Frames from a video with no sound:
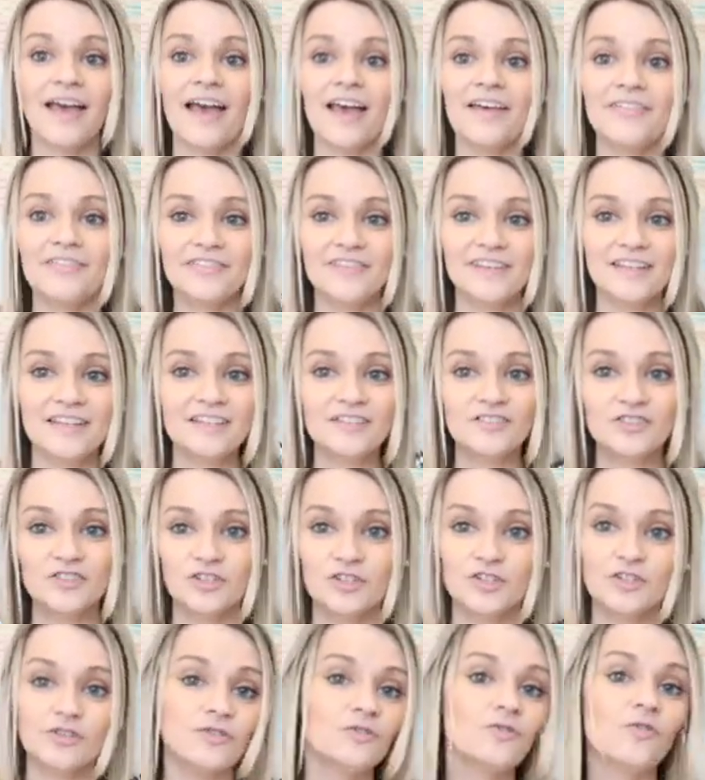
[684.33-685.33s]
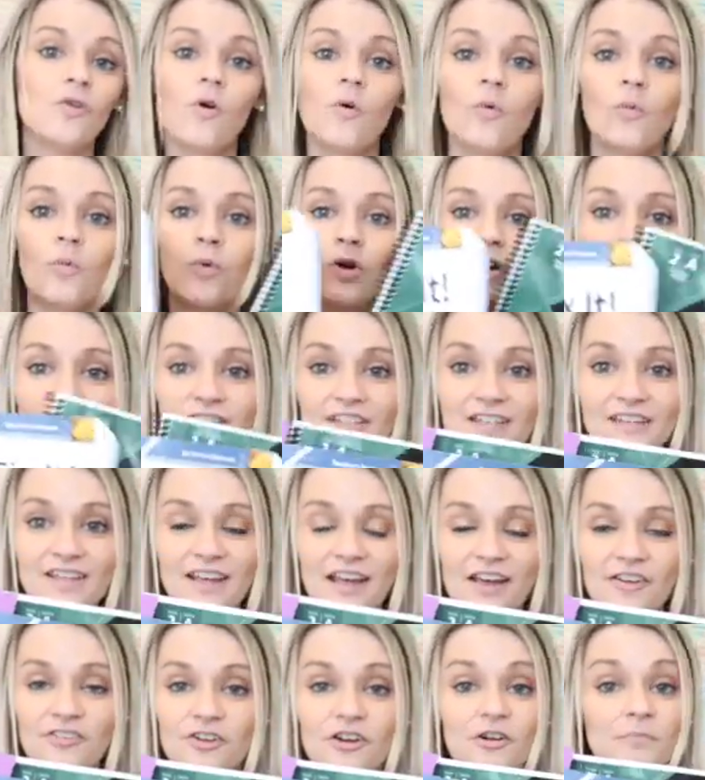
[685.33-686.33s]
And these two work
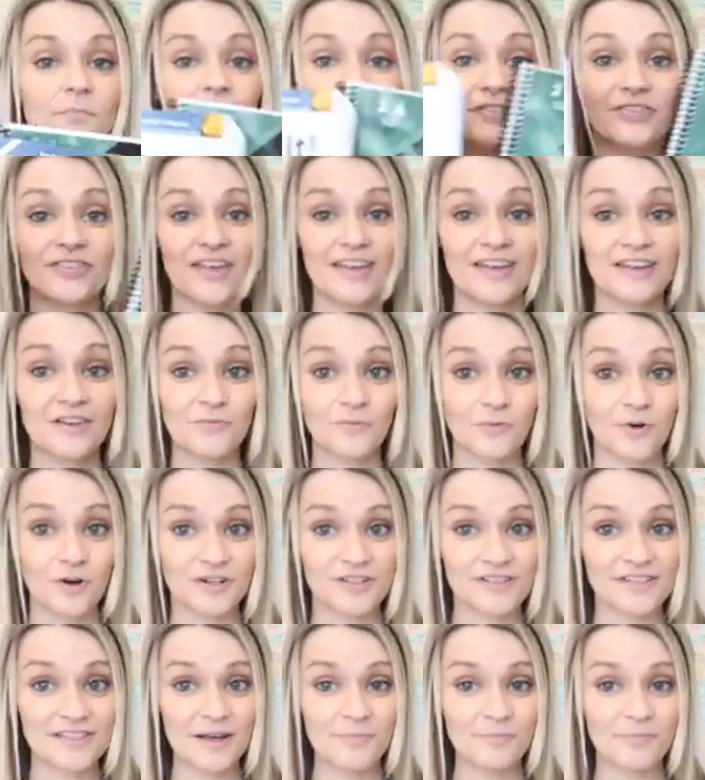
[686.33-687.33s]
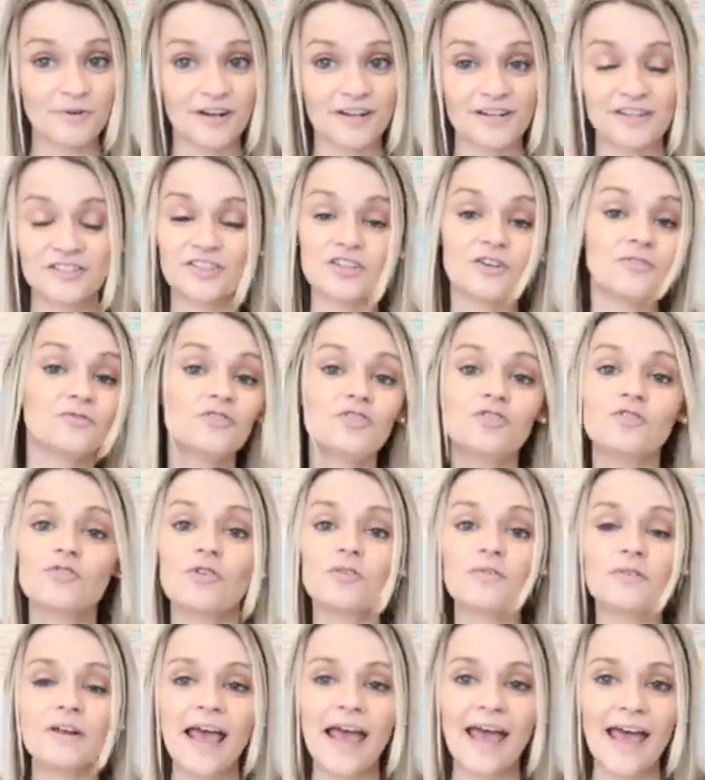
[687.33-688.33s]
together, but they can work separate. So you
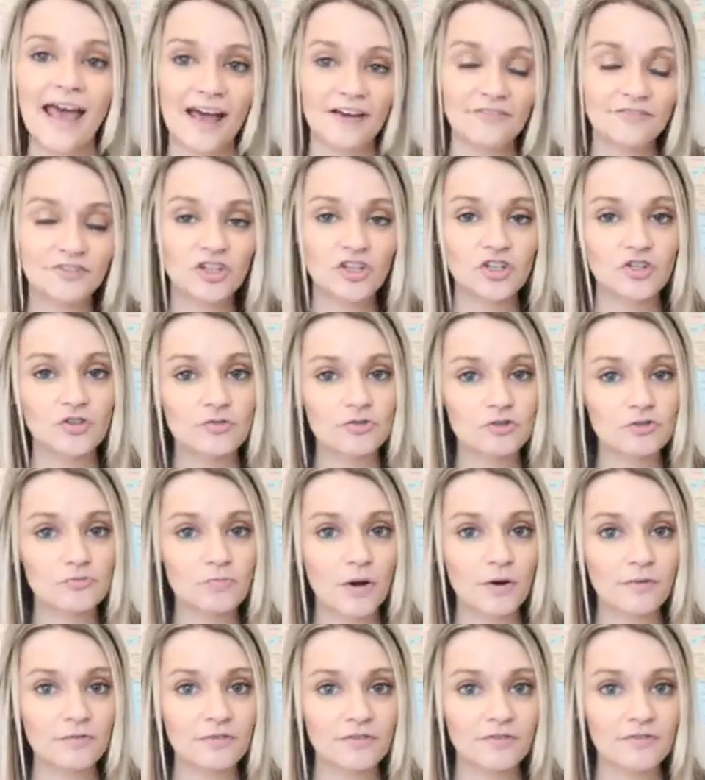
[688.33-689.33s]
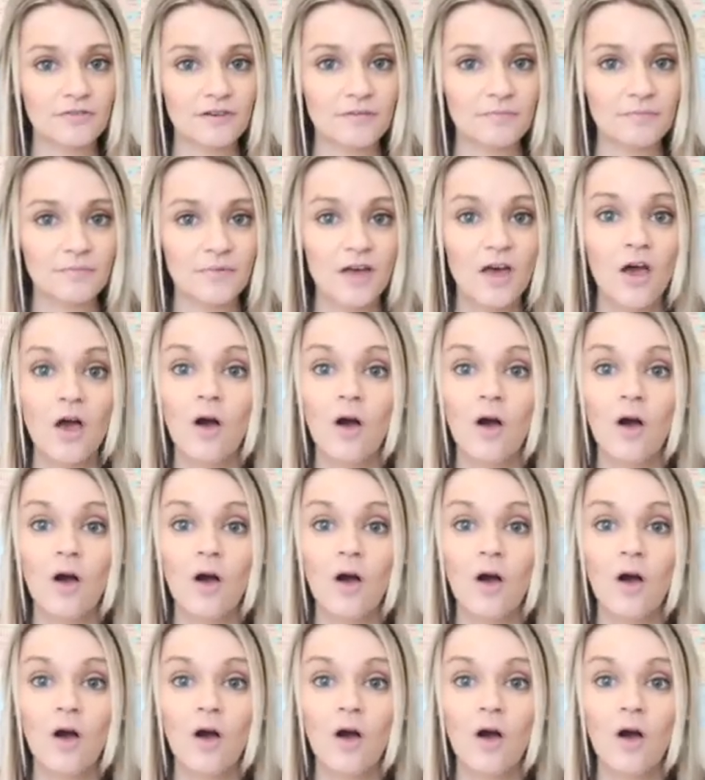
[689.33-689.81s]
don't have to use both of them.